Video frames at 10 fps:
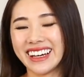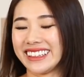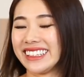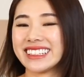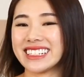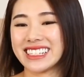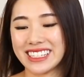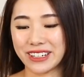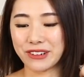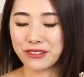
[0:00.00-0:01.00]
I think this
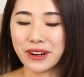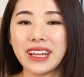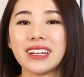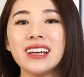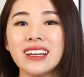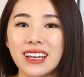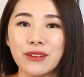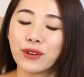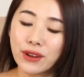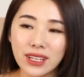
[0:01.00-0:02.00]
is a great
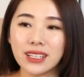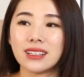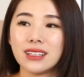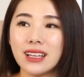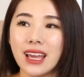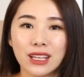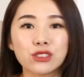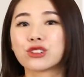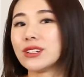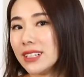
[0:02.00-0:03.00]
and very
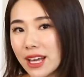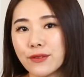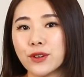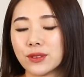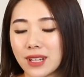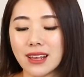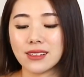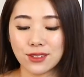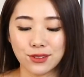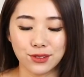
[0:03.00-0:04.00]
entry-level
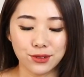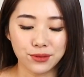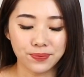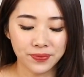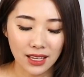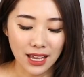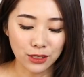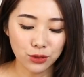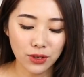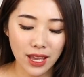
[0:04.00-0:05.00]
test to do.
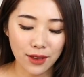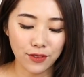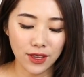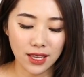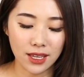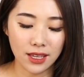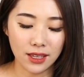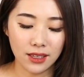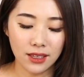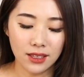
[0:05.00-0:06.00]
I do have
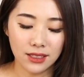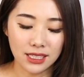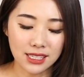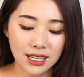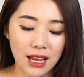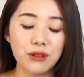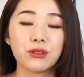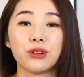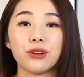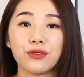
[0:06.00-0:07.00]
a
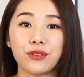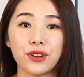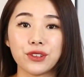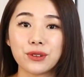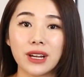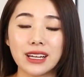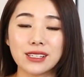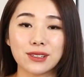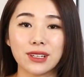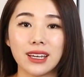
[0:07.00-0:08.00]
discount code for you
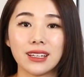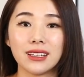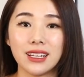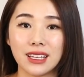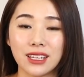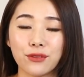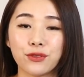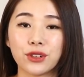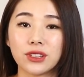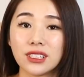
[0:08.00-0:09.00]
guys to get a
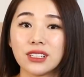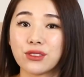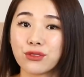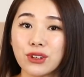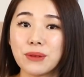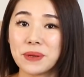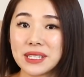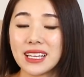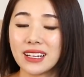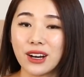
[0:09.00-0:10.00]
kit for
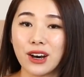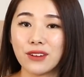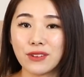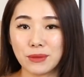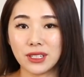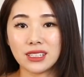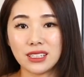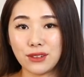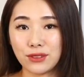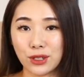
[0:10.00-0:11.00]
33% off. I'm gonna
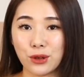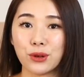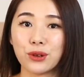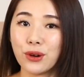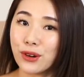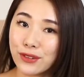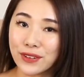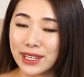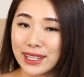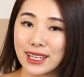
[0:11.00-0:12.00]
leave the code
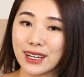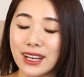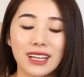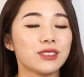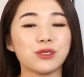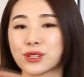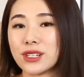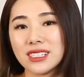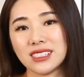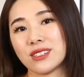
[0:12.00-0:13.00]
over here and also
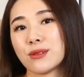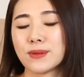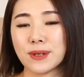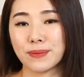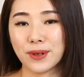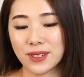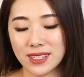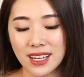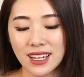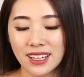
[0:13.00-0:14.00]
in the description
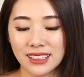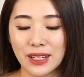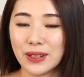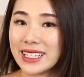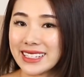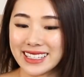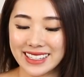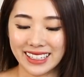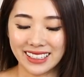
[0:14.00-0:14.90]
box. Now let's get